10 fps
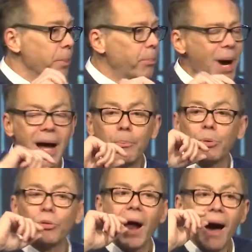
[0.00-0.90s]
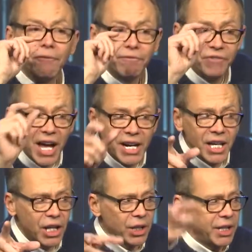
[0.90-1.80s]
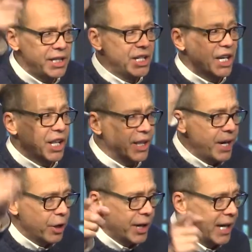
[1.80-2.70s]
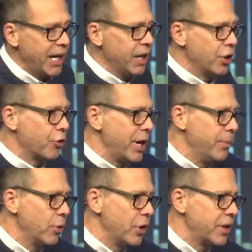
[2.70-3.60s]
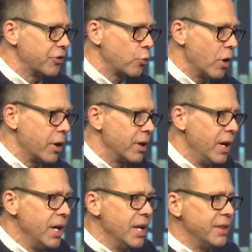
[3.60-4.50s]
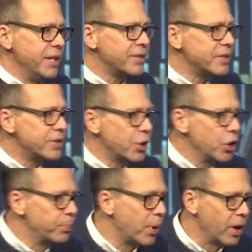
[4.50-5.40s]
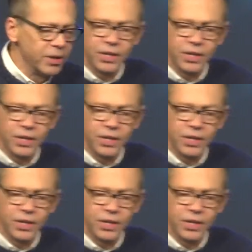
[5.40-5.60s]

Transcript: by prophetically declaring in agreement with his word, this is the good part.